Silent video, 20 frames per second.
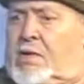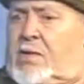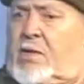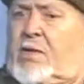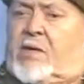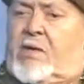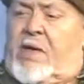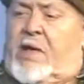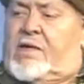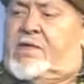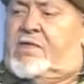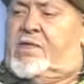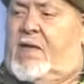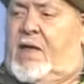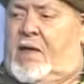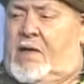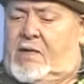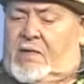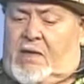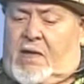You know, like
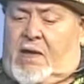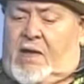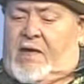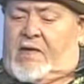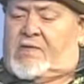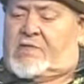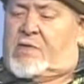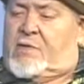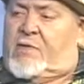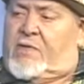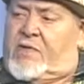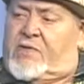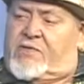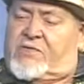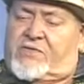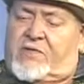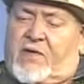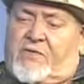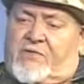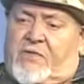not like some of the
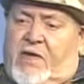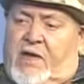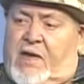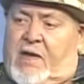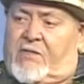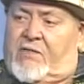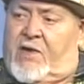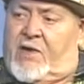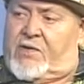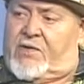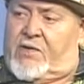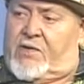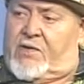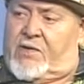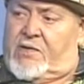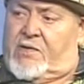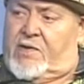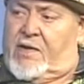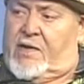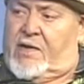stuff they have out there
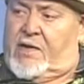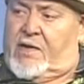today.